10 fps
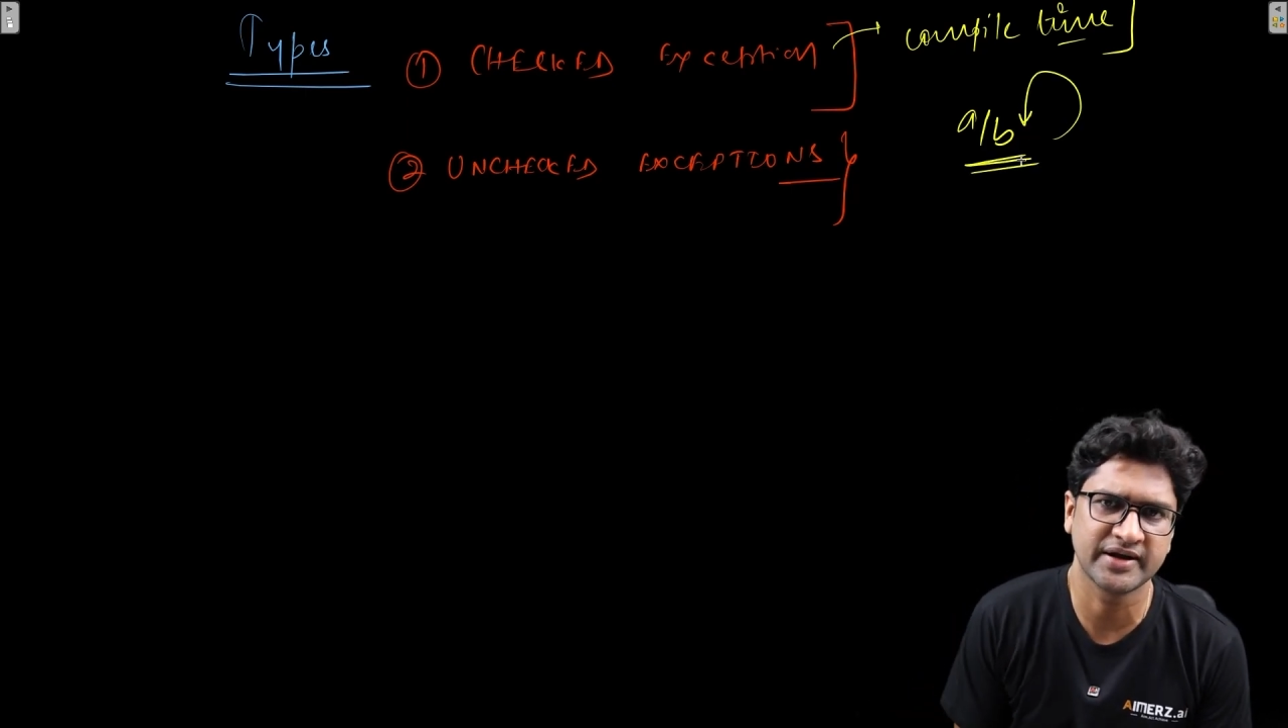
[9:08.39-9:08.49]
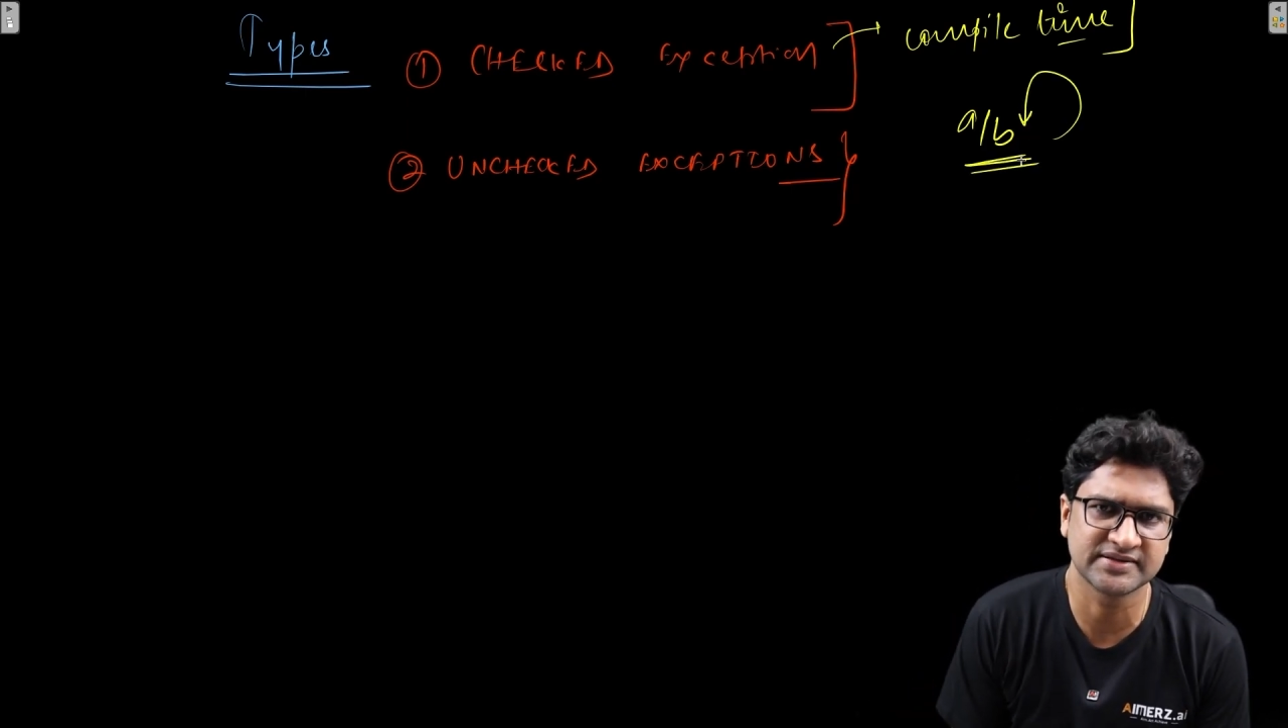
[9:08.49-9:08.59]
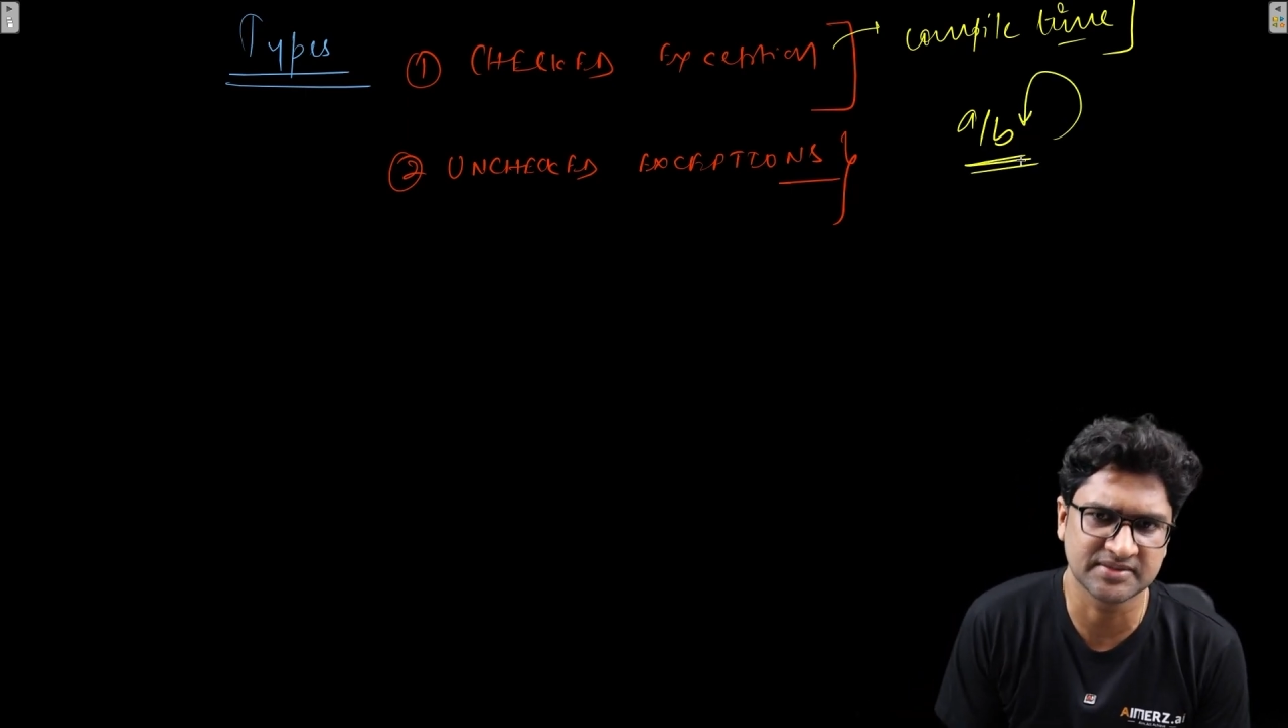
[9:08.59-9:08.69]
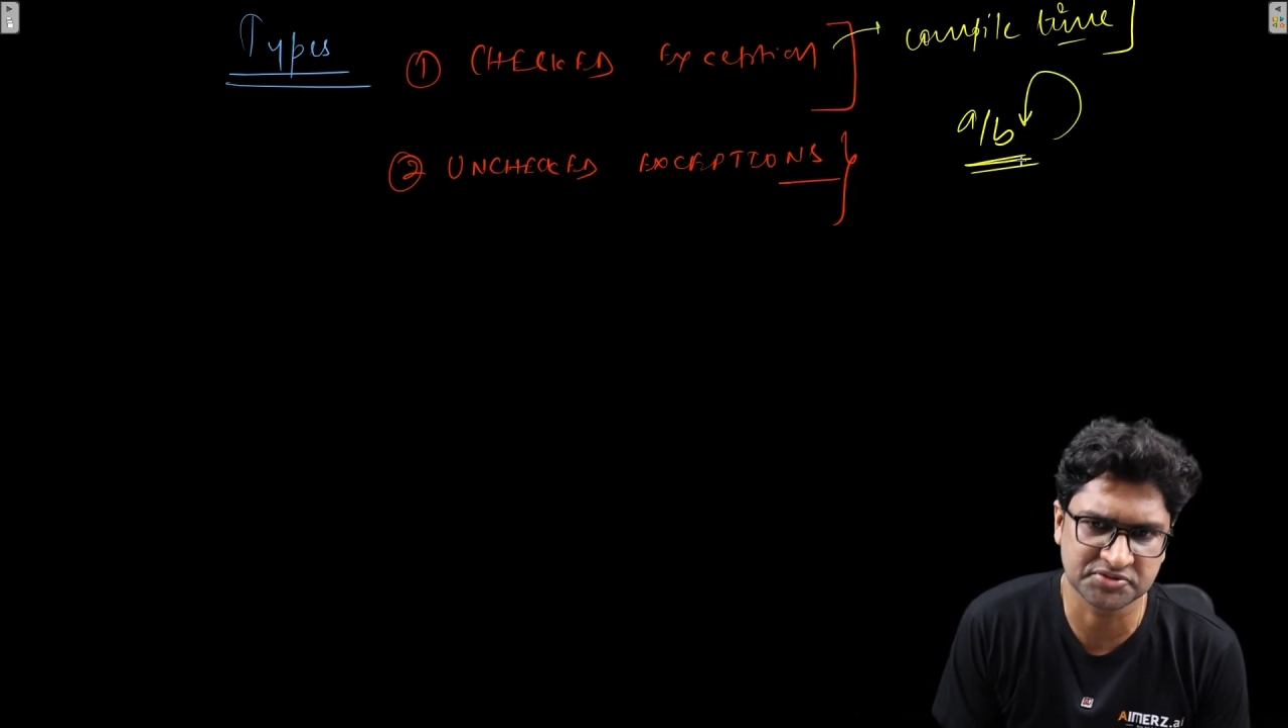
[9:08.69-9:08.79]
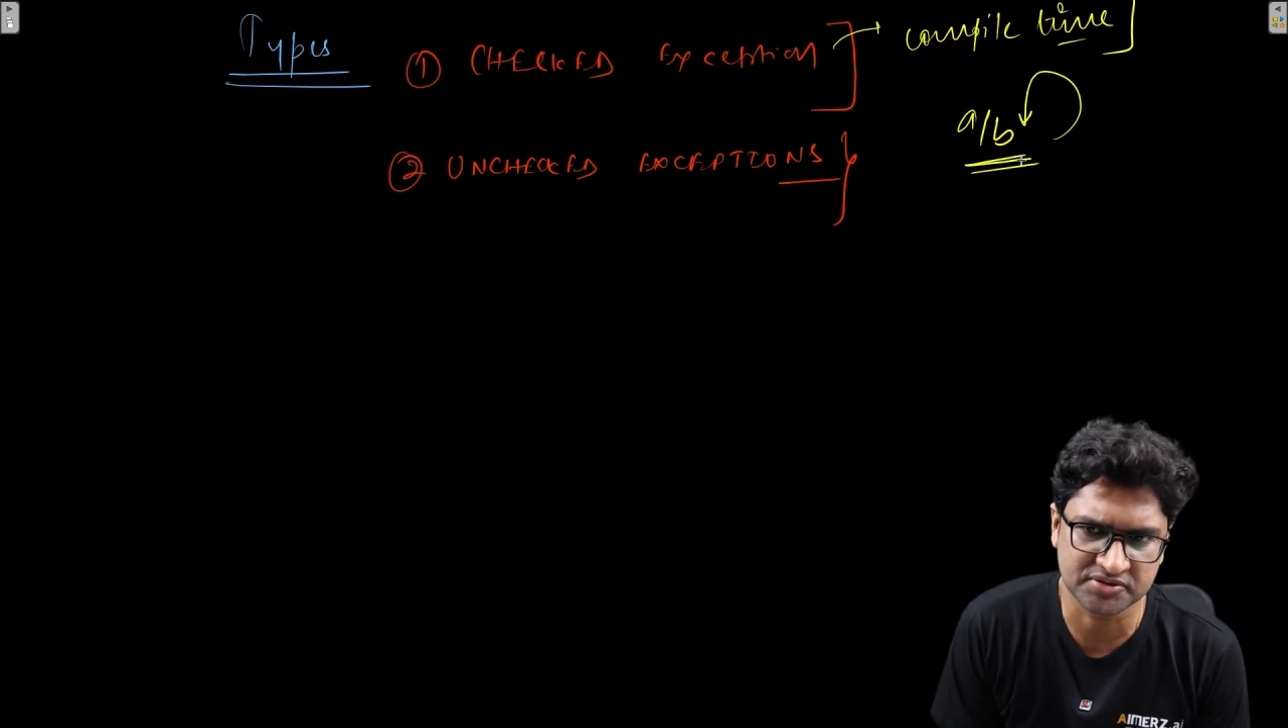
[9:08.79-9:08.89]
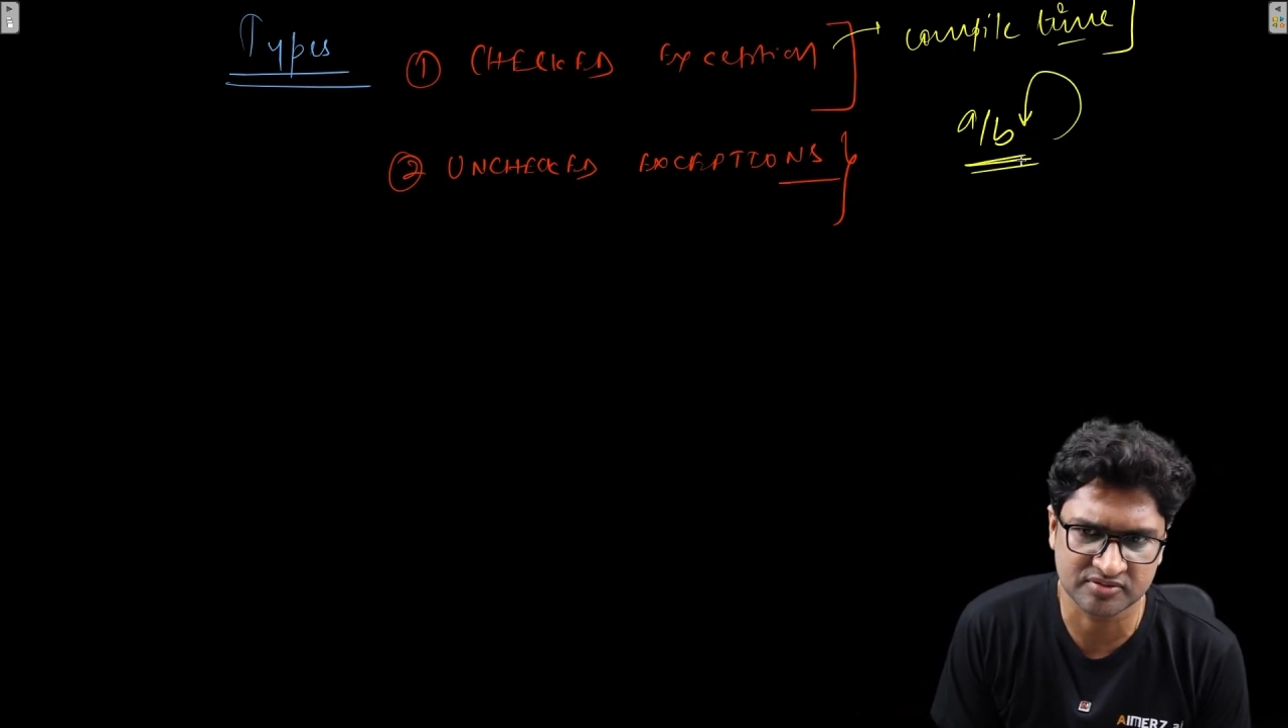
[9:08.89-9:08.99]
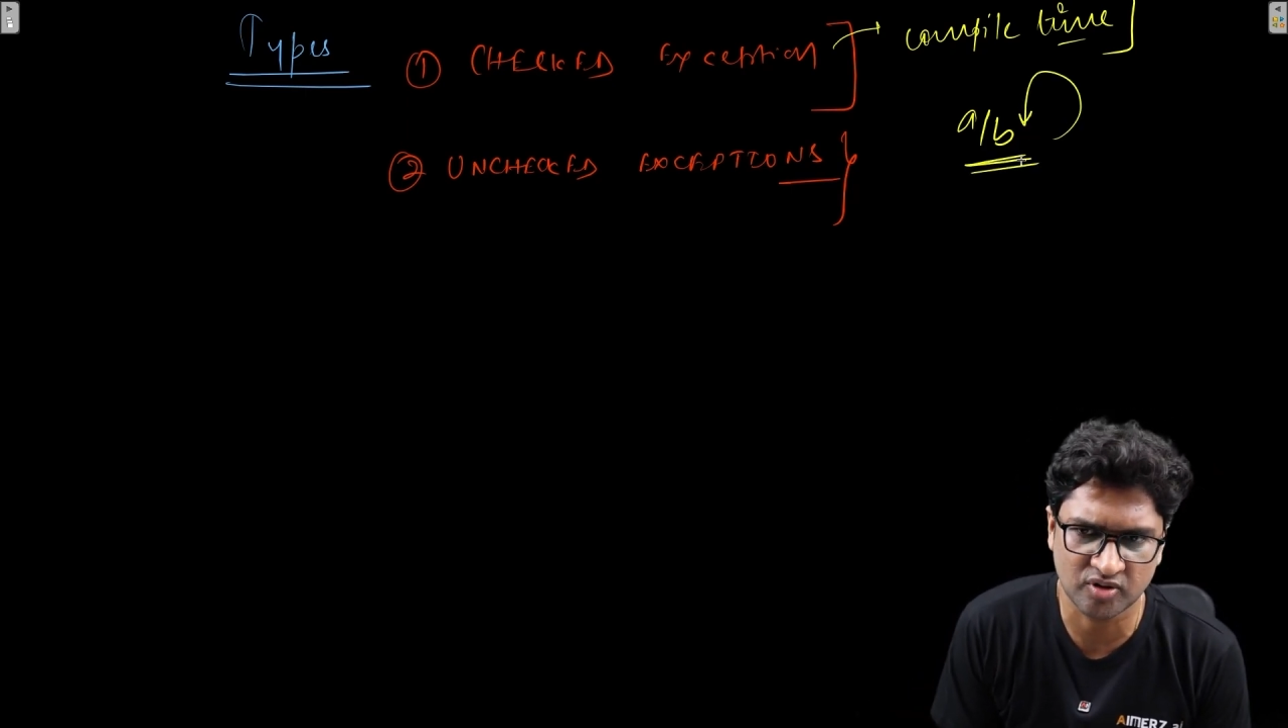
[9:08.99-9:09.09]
exception